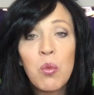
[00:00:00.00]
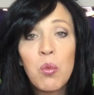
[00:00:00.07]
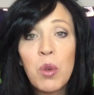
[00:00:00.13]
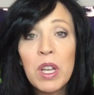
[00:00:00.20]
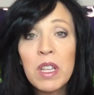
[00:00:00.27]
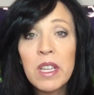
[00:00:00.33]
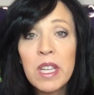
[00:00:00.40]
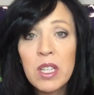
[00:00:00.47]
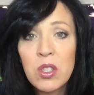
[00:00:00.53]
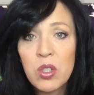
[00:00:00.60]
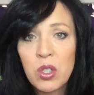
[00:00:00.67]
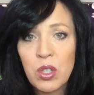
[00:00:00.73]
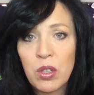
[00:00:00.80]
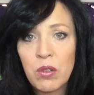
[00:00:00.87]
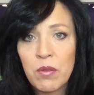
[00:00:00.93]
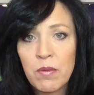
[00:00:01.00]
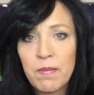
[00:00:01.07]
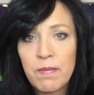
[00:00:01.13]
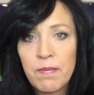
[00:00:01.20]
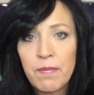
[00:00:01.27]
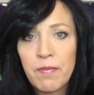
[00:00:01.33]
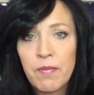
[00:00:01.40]
willing to
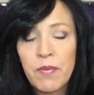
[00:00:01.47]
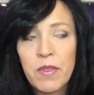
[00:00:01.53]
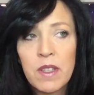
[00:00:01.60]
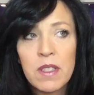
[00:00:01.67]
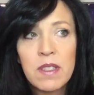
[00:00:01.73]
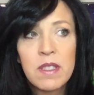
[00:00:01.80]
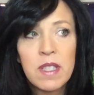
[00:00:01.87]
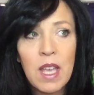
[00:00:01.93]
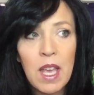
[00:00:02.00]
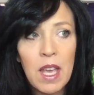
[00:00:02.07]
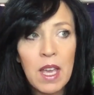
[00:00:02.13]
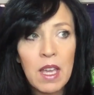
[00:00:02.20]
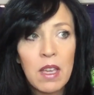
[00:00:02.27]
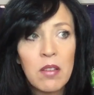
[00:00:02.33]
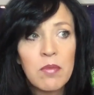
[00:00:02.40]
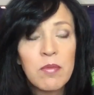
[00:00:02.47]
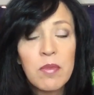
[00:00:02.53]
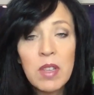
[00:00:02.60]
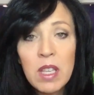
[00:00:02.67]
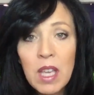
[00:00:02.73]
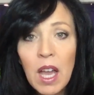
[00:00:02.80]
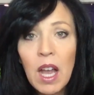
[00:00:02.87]
say,
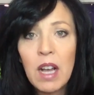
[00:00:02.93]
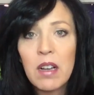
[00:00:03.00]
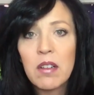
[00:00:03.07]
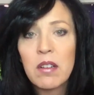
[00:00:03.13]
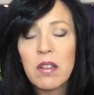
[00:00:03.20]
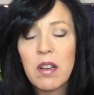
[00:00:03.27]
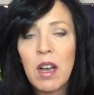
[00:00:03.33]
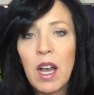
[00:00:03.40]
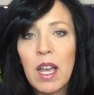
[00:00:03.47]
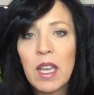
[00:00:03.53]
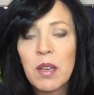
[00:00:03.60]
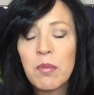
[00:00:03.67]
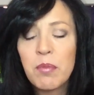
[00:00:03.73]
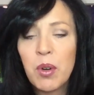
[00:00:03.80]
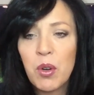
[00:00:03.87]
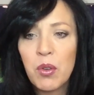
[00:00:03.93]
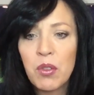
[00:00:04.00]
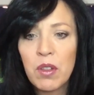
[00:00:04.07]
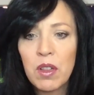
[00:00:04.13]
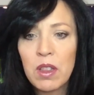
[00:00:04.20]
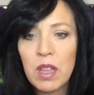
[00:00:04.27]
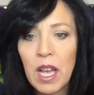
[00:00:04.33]
yeah, I am
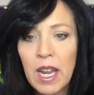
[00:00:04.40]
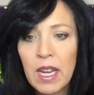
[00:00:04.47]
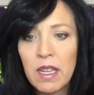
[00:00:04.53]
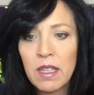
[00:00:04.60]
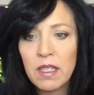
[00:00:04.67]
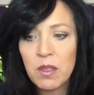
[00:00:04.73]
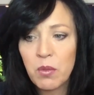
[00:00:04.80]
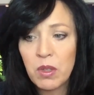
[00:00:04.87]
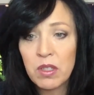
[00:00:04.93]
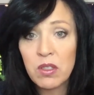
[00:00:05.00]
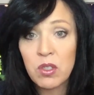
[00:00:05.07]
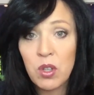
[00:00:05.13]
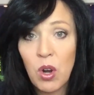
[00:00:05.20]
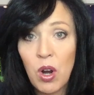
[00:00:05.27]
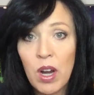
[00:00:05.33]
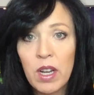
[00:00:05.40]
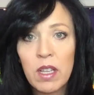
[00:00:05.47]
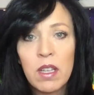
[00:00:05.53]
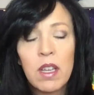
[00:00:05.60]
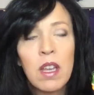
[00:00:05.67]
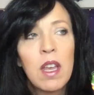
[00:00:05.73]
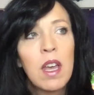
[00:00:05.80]
both light as well as dark.
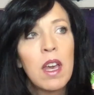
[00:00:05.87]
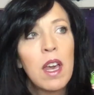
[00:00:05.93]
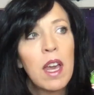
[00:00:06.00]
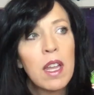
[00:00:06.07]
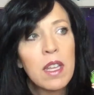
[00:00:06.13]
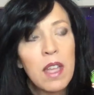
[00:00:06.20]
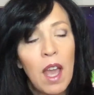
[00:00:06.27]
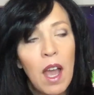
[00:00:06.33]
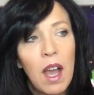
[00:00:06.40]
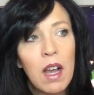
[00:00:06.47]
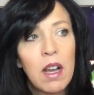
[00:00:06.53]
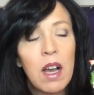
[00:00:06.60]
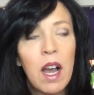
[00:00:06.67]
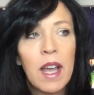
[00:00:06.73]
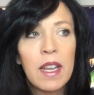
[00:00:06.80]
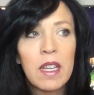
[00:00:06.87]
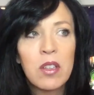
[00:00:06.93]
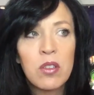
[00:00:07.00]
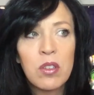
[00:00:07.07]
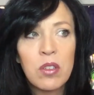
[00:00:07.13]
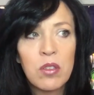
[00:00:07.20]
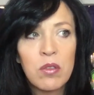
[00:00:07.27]
And yeah, I
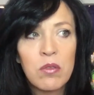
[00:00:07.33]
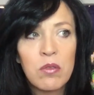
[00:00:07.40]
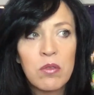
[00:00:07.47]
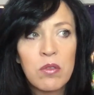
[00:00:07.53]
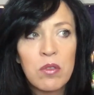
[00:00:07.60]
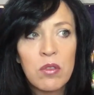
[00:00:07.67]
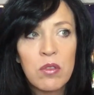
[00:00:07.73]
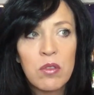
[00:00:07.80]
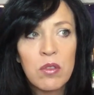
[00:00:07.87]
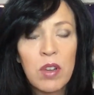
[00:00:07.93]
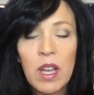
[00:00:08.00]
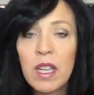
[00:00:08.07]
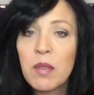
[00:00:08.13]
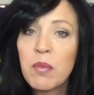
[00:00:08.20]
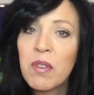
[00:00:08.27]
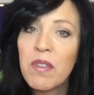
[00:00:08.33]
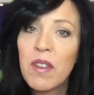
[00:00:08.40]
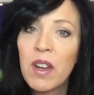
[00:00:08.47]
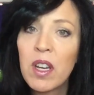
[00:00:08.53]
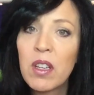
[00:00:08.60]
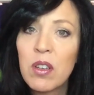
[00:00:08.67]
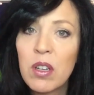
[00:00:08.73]
can do I can be
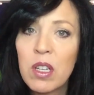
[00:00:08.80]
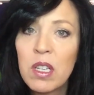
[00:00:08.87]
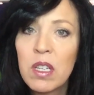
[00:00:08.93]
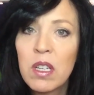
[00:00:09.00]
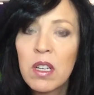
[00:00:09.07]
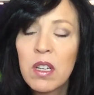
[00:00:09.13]
very good,